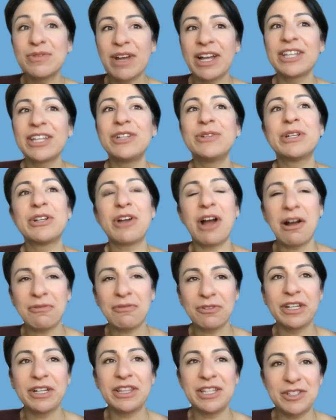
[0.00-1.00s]
value in
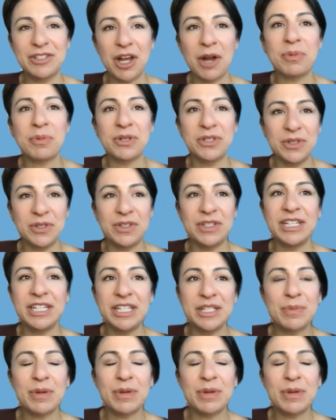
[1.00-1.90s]
offering these opportunities,